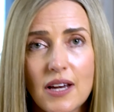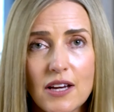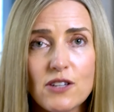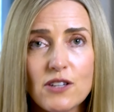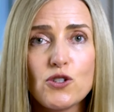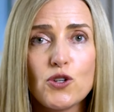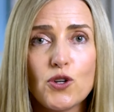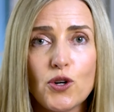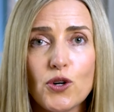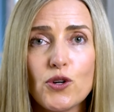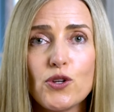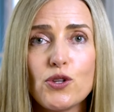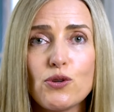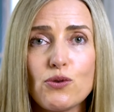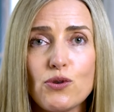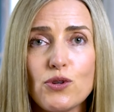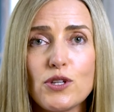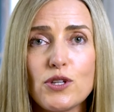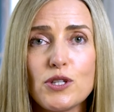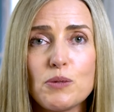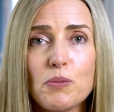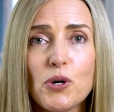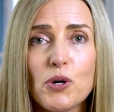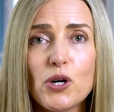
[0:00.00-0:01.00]
as you go through
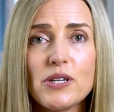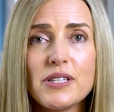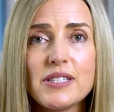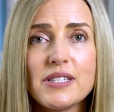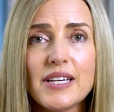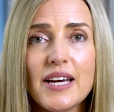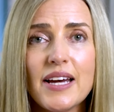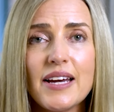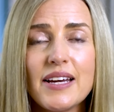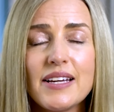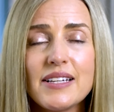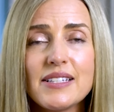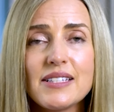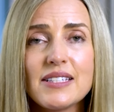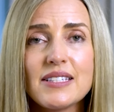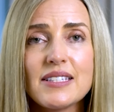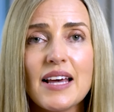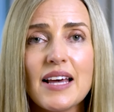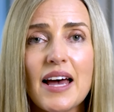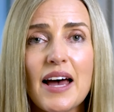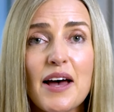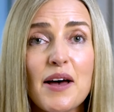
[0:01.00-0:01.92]
this process